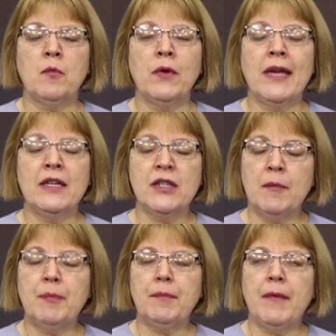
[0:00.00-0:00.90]
We end
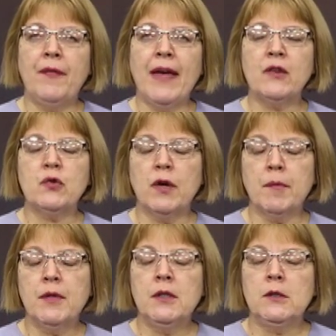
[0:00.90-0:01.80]
up on that
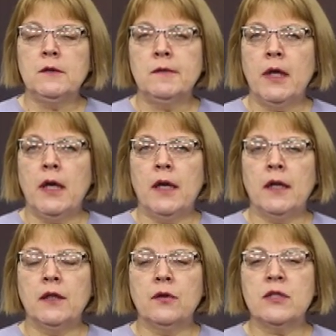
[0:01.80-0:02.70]
trip at a
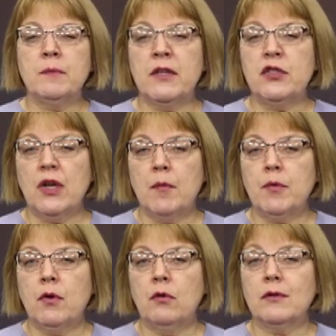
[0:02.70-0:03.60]
little spice shop
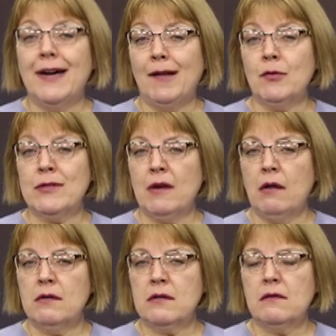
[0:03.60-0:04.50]
called
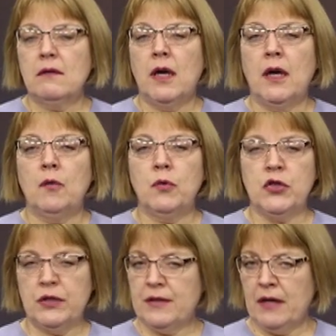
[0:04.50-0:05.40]
Kalustyan's, uh, which
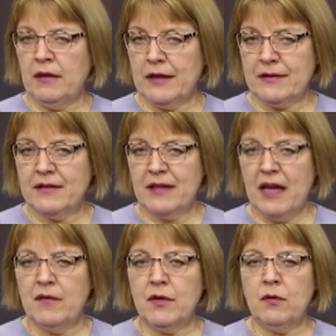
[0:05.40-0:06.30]
is on Lexington
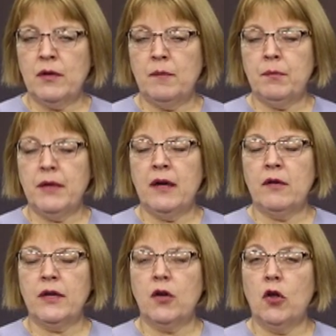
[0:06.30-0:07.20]
Avenue in an
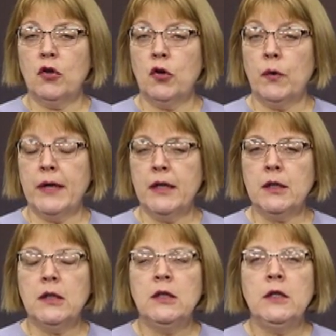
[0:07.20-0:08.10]
area called Curry Hill.